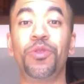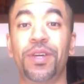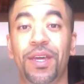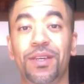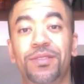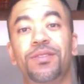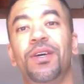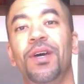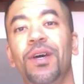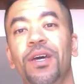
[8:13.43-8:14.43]
things
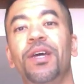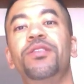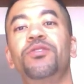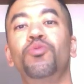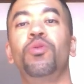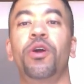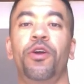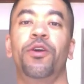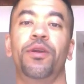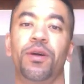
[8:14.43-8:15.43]
to learn,